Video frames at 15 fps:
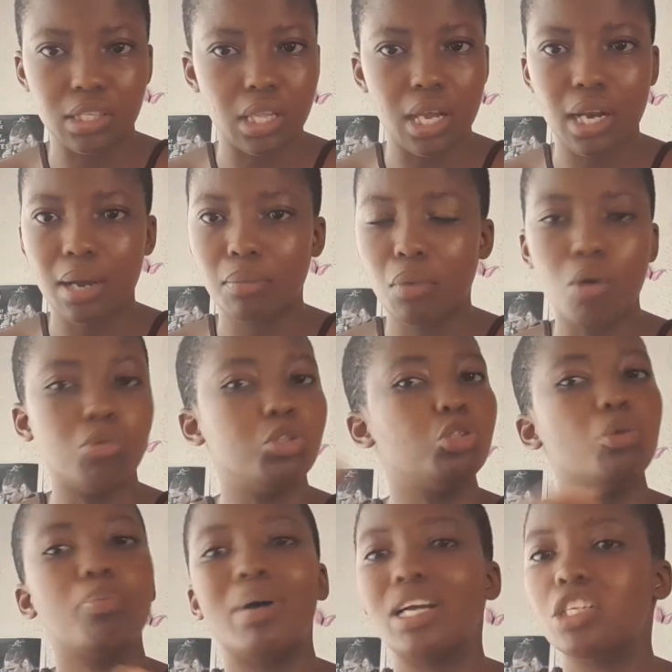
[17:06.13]
then I will
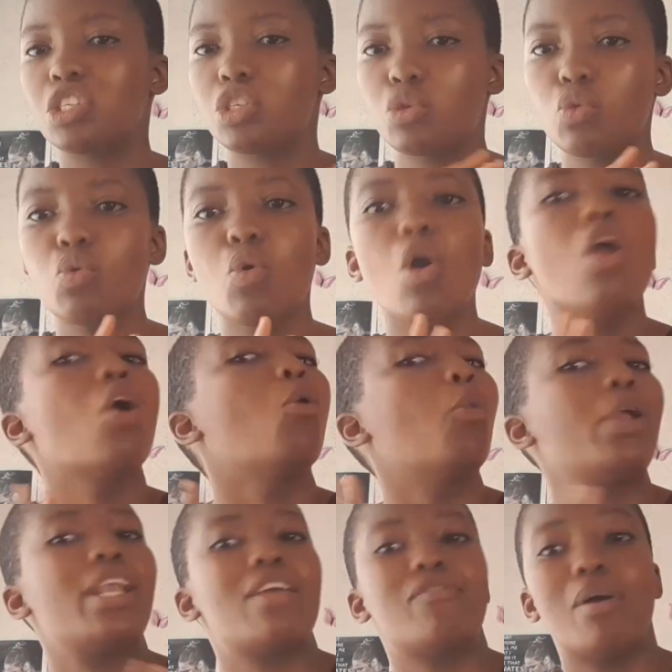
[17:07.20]
do part 2
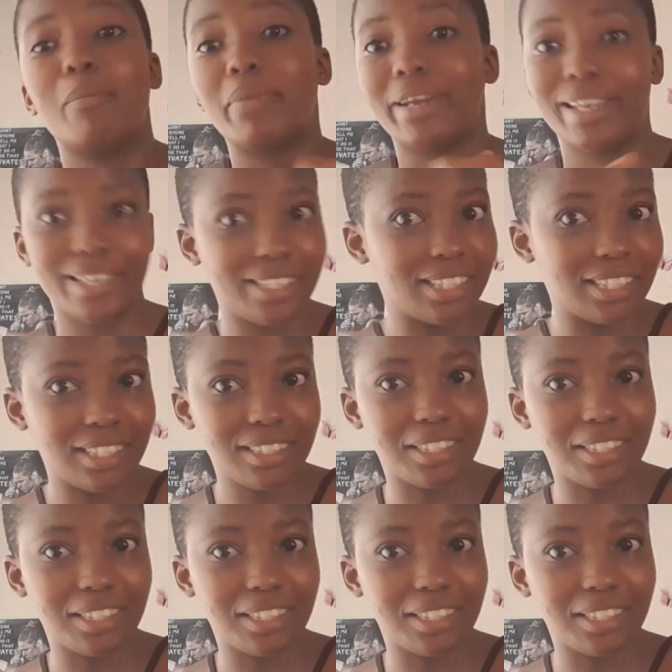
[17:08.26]
whenever I'm ready.